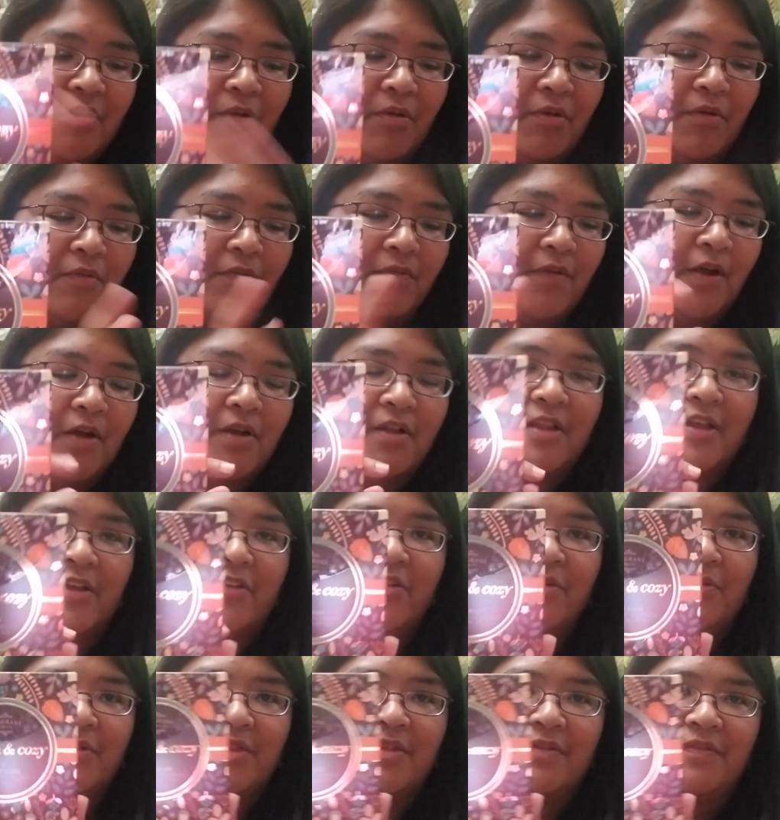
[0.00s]
whole fall
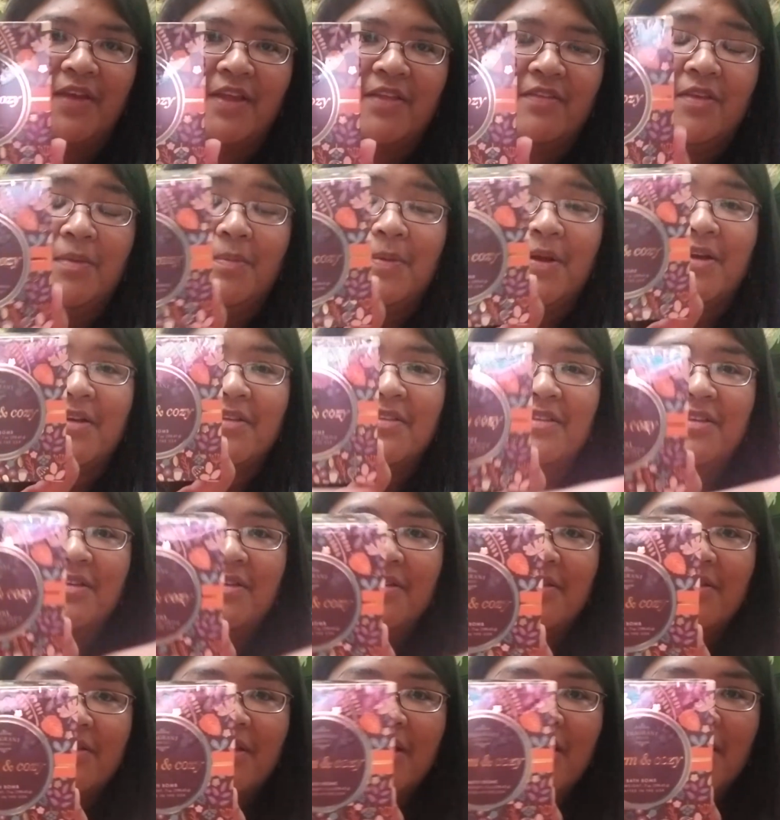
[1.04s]
collection with the fancy
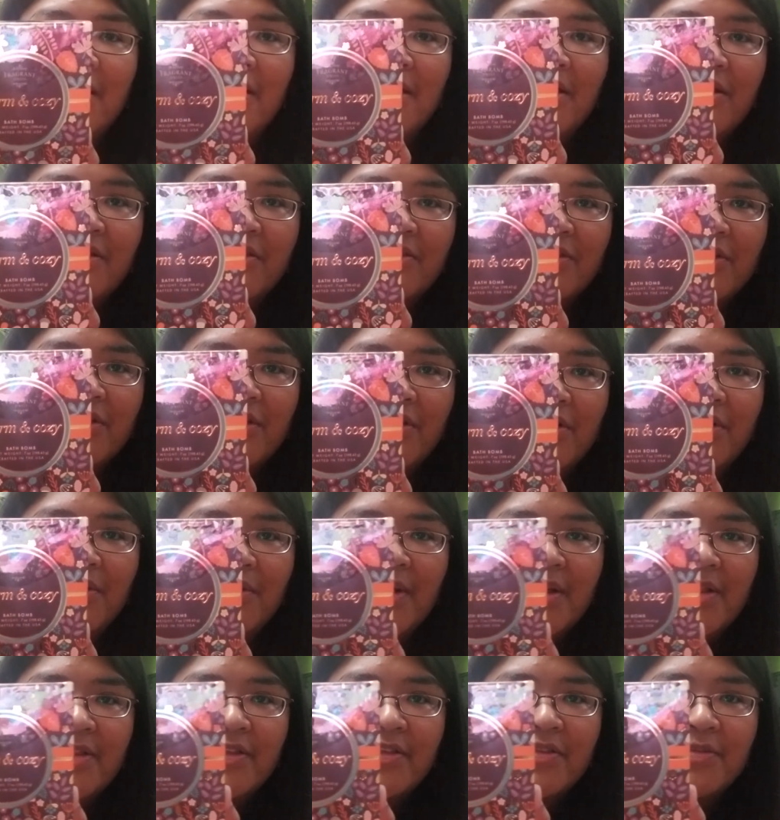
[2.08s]
boxes.
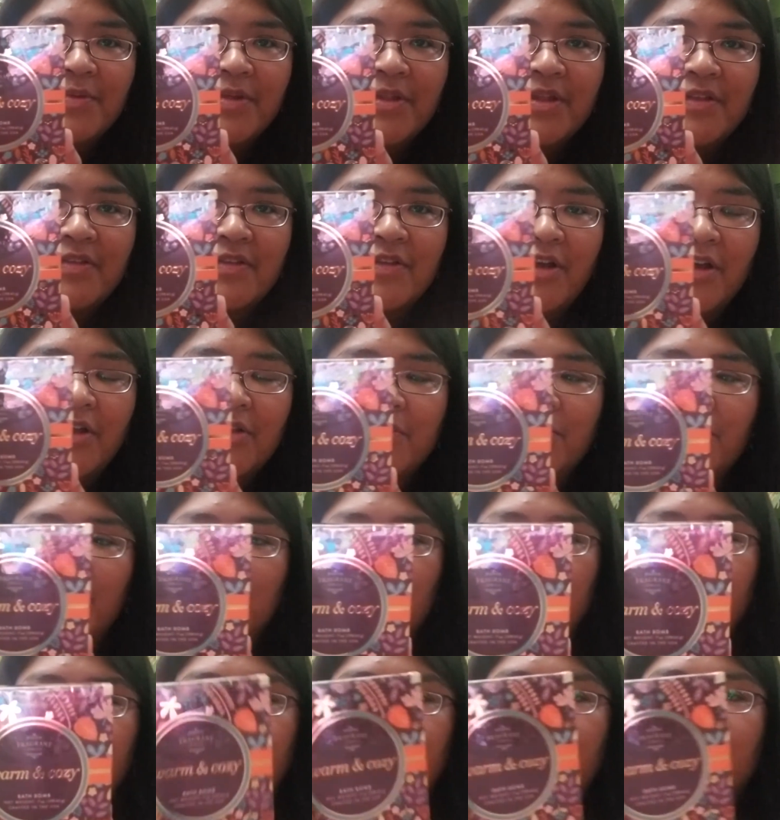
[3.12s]
So this one is called
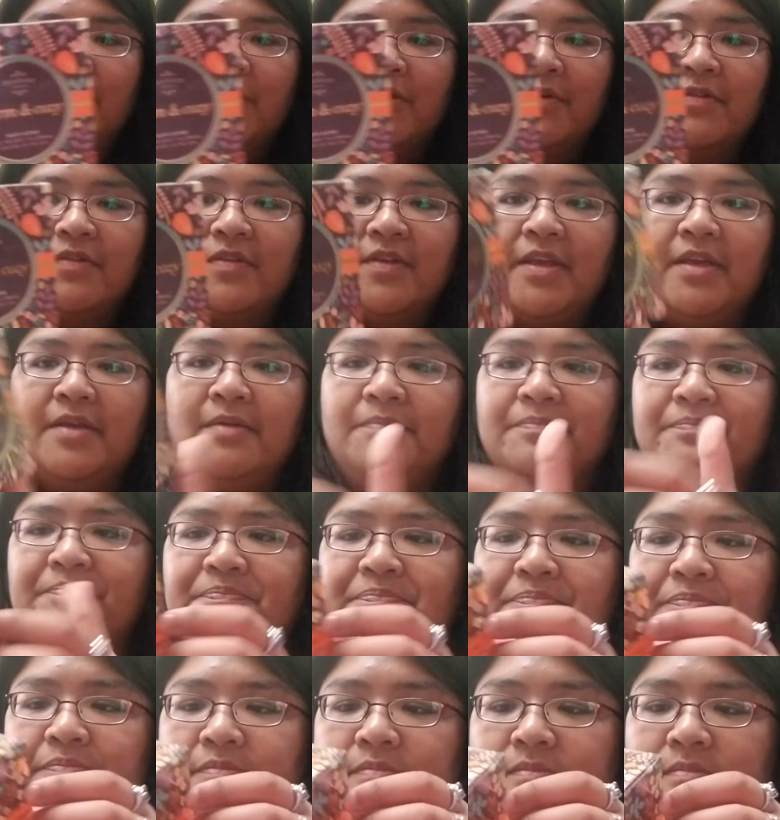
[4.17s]
Warm and Cozy.
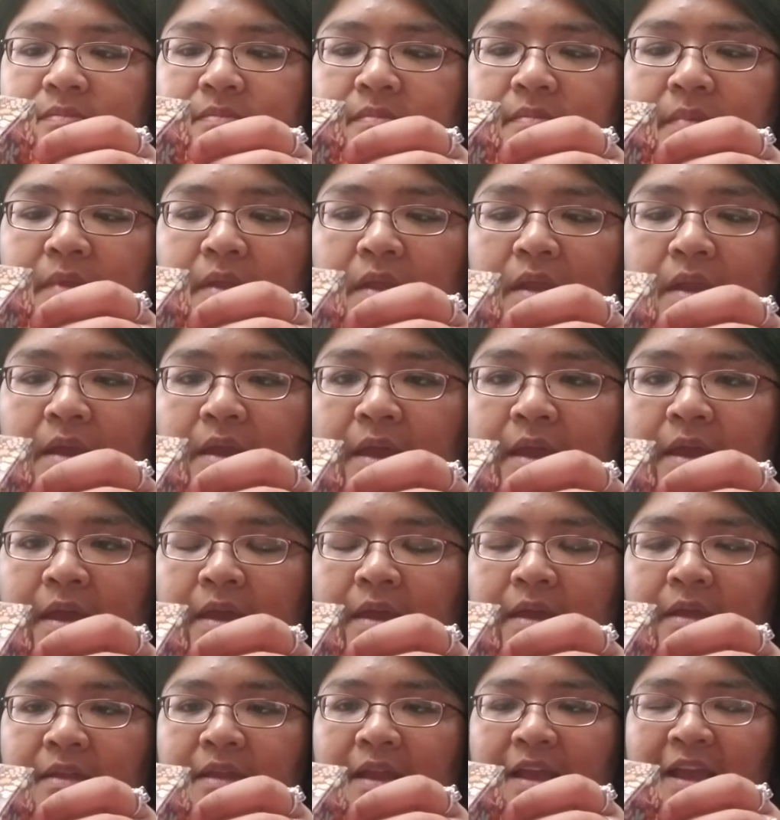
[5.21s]

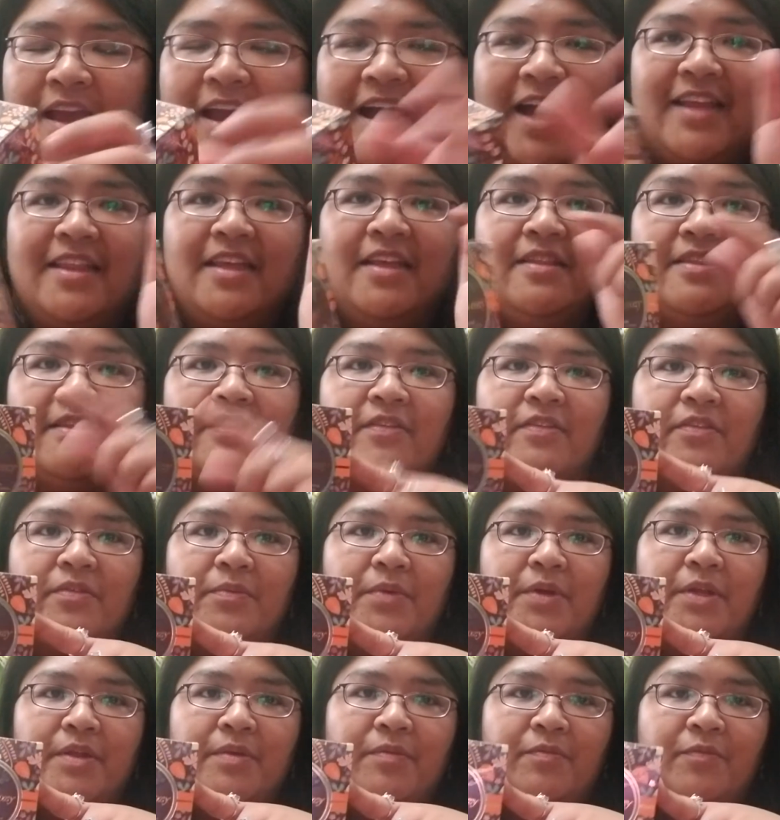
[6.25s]
And I think this
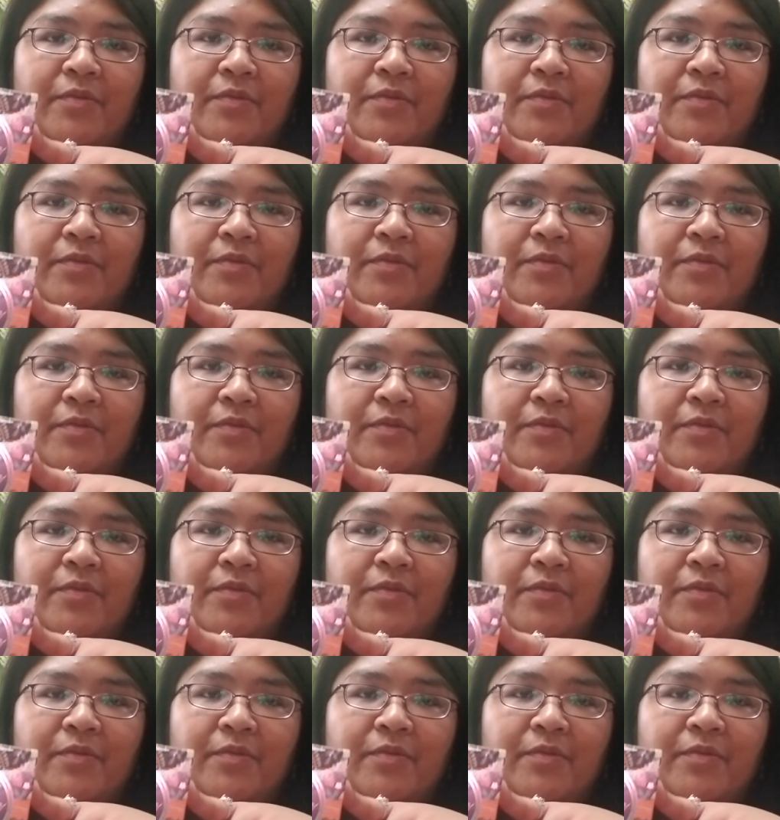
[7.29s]
one